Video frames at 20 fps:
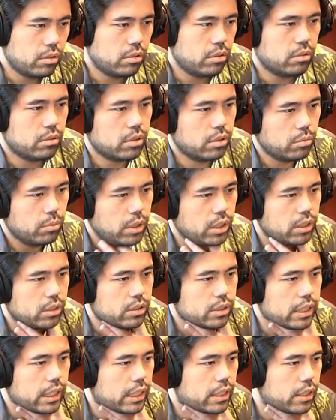Okay, wait a
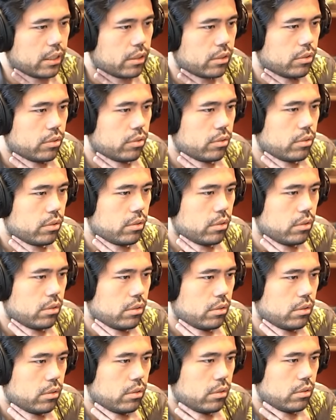second.
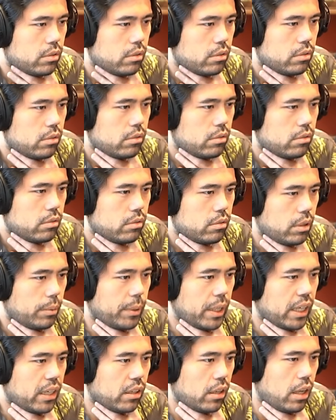I mean,
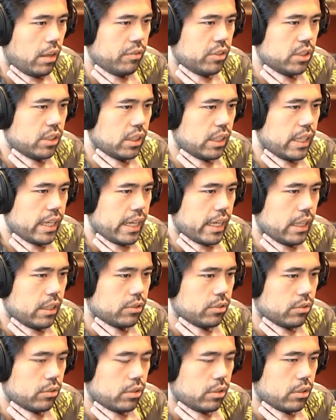I can obviously
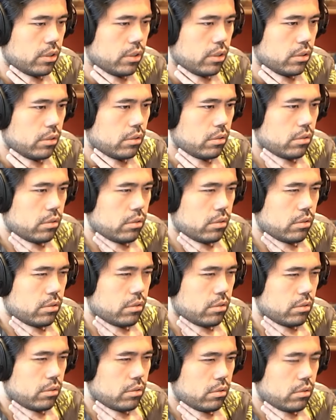castle here.
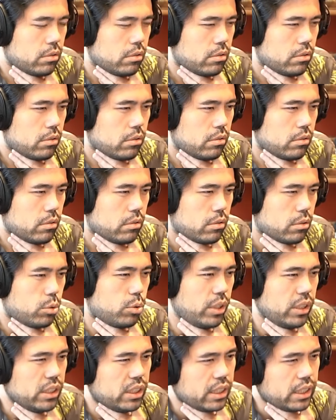
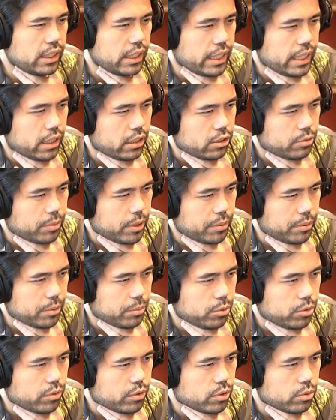Queen c8 is maybe a
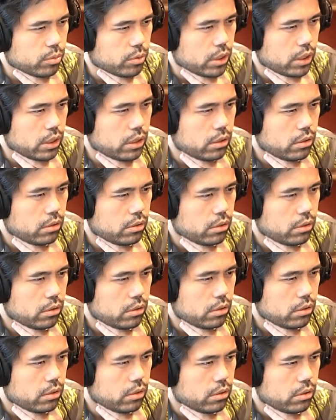move as well.
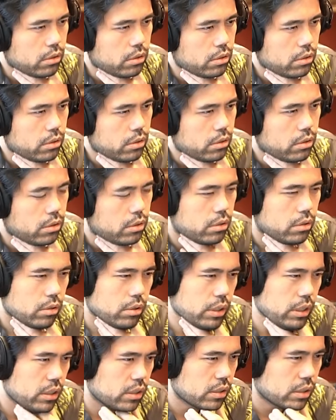Oh, then
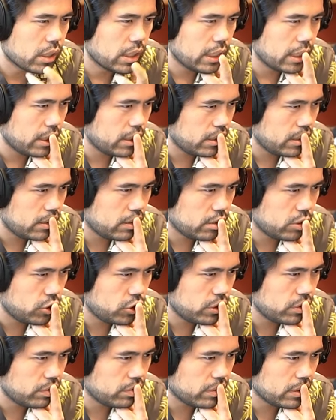he's got
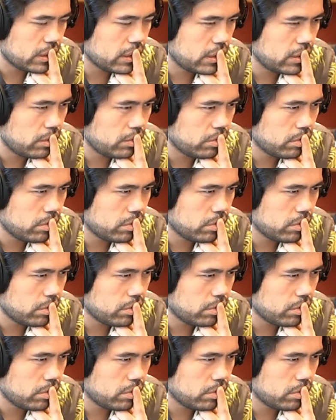g5.